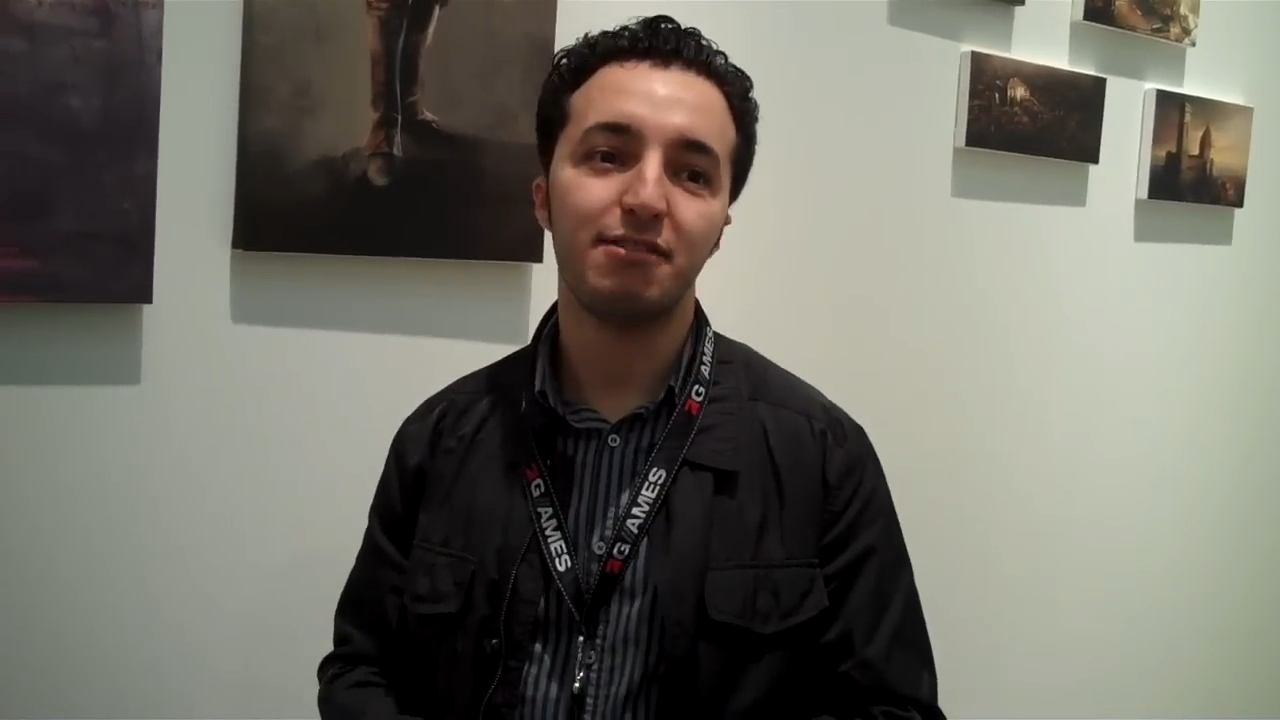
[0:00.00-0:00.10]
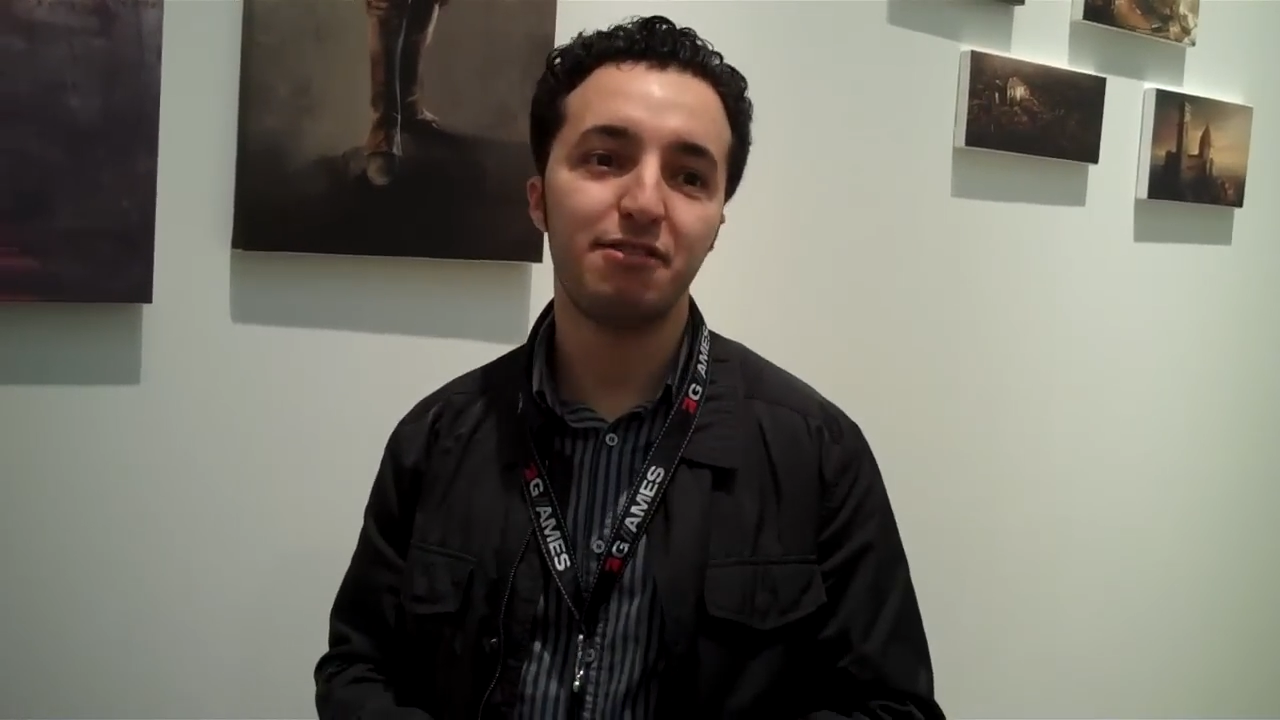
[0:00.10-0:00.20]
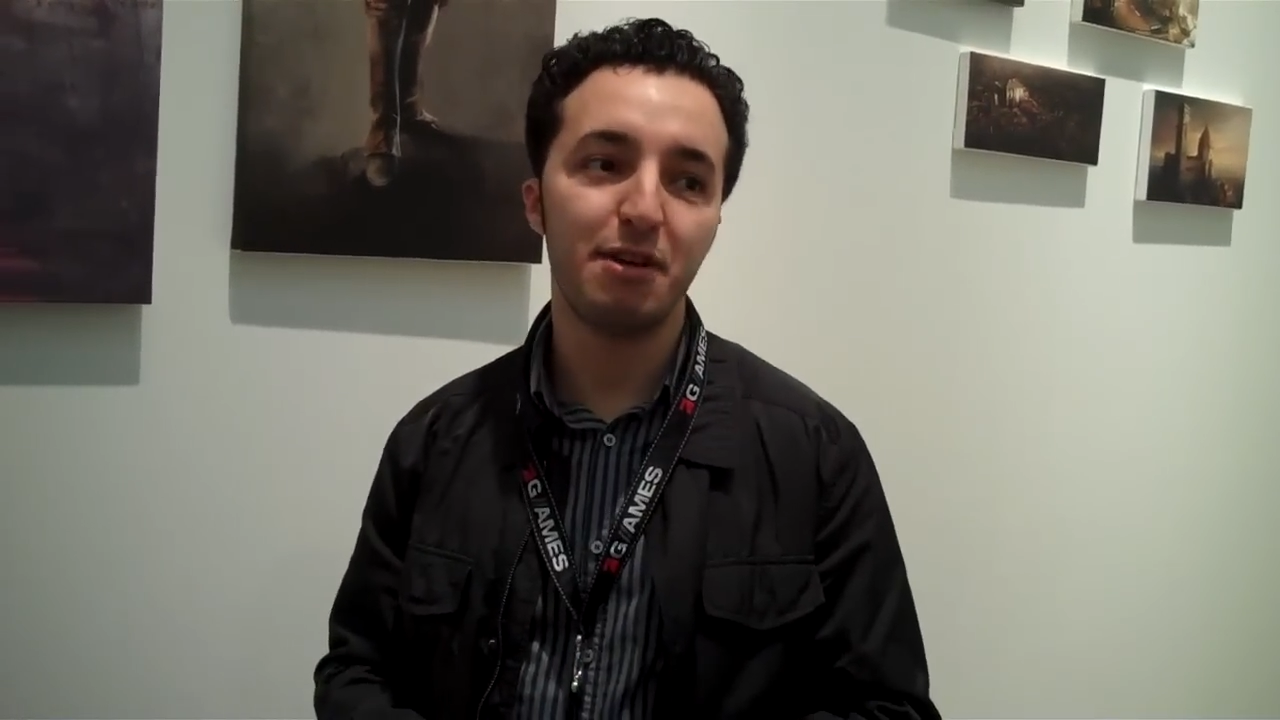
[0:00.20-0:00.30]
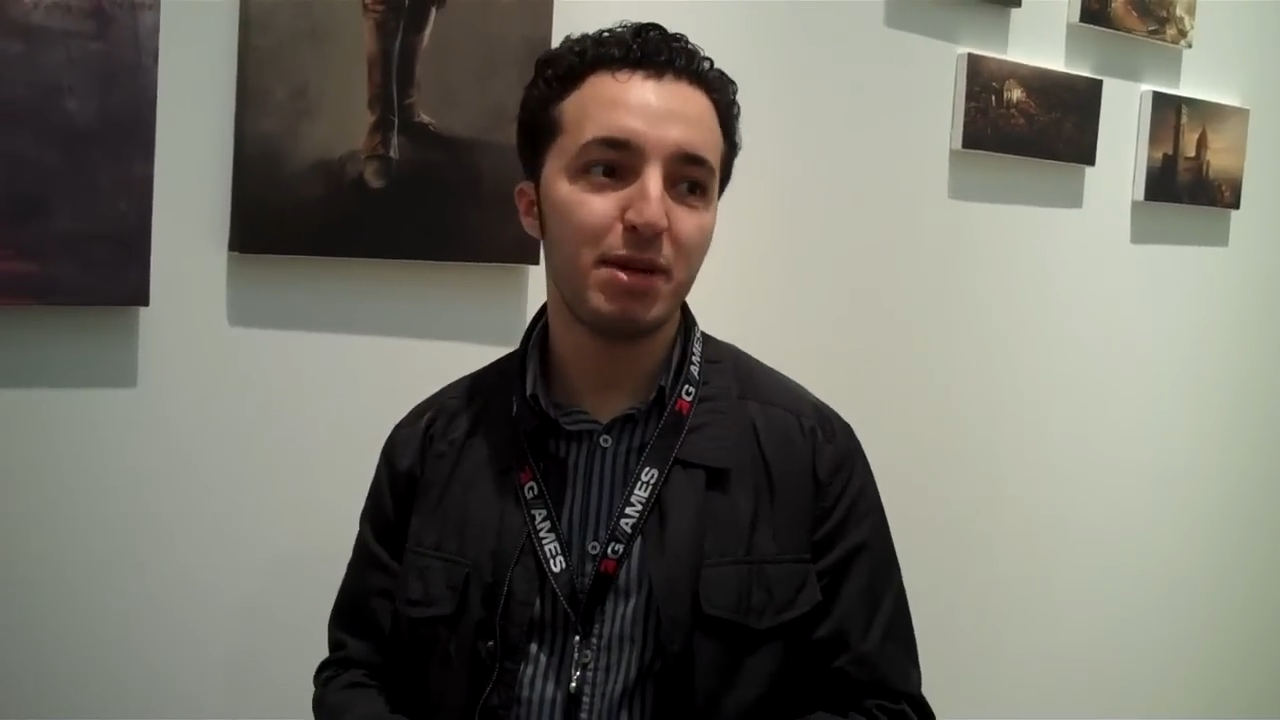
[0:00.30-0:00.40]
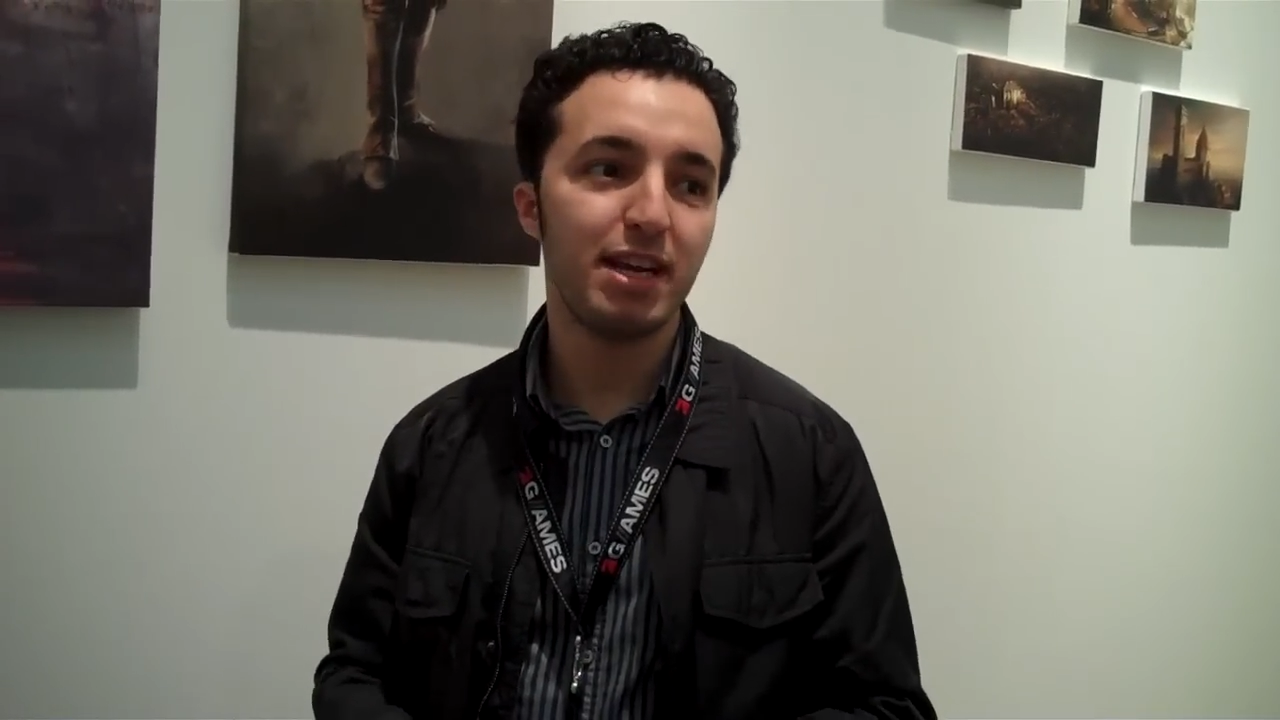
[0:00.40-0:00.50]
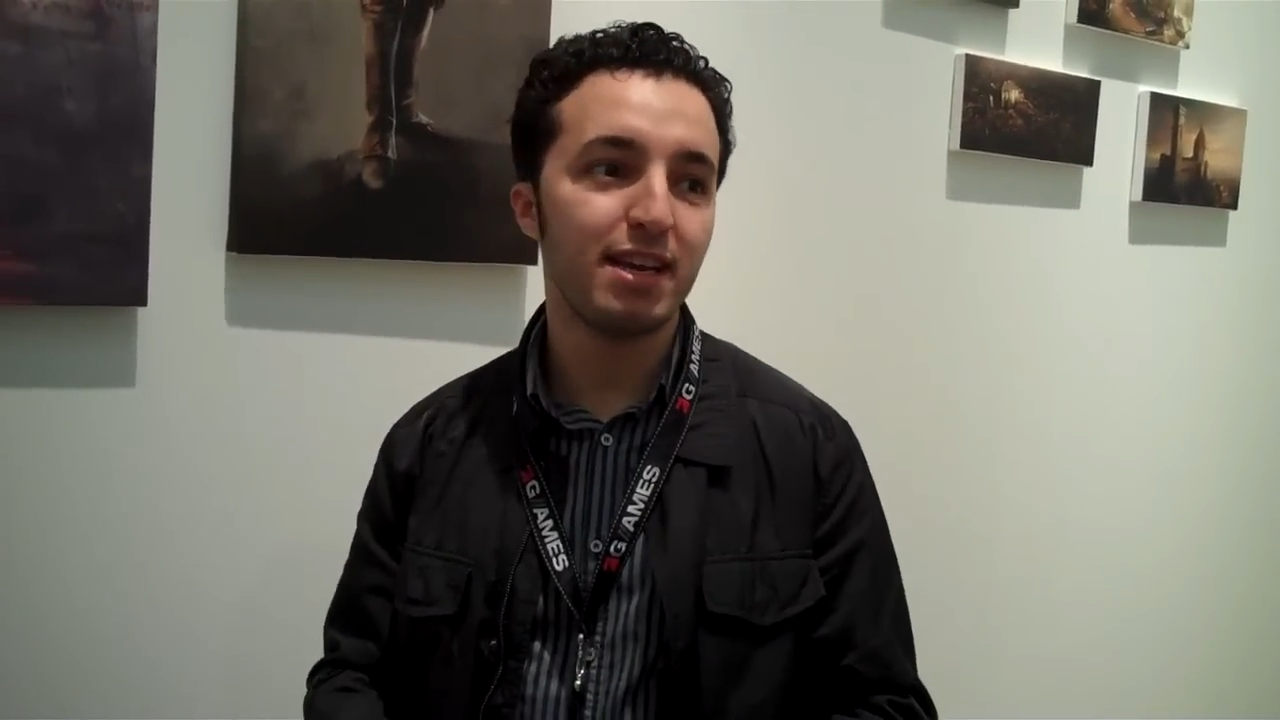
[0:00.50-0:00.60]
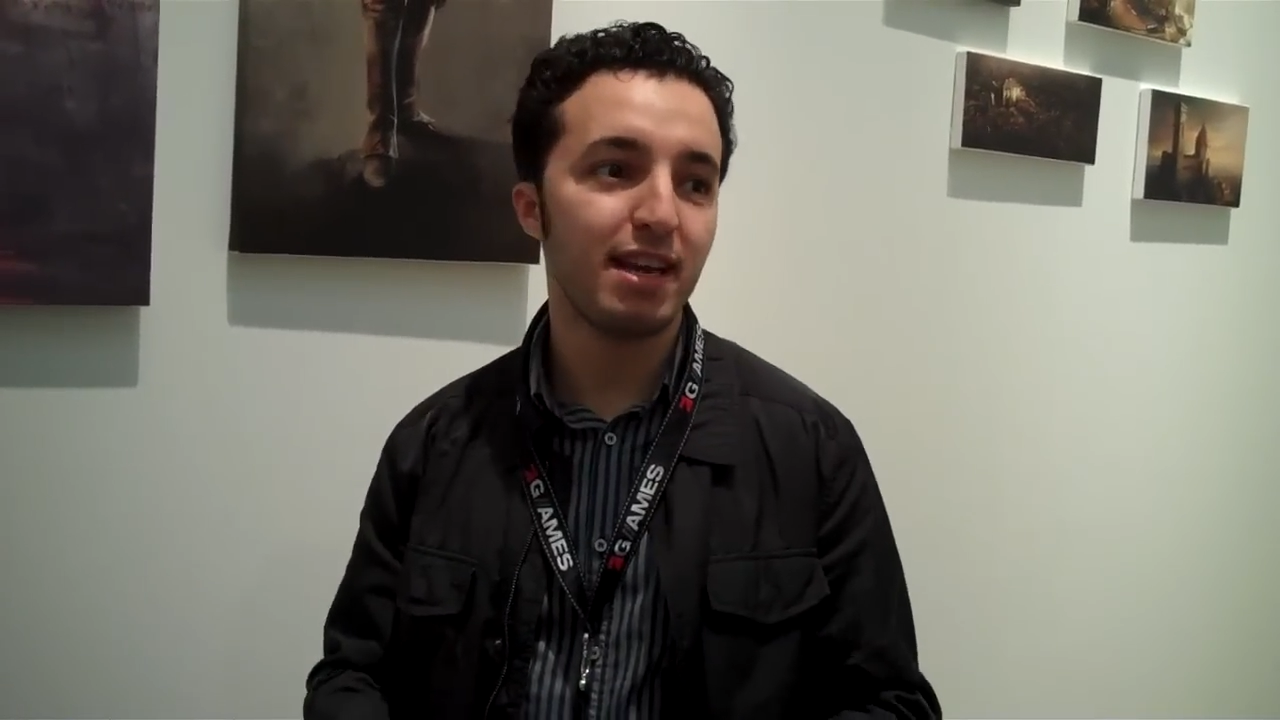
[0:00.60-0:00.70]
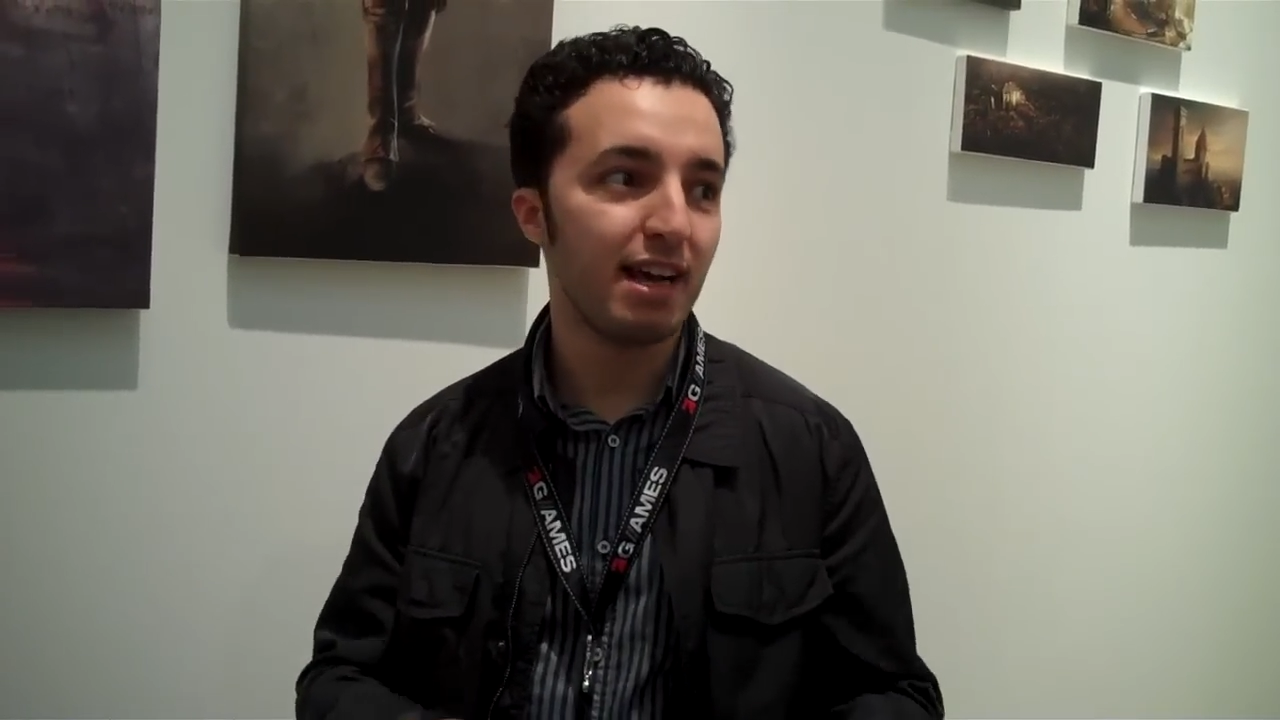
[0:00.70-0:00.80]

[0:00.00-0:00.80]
feminine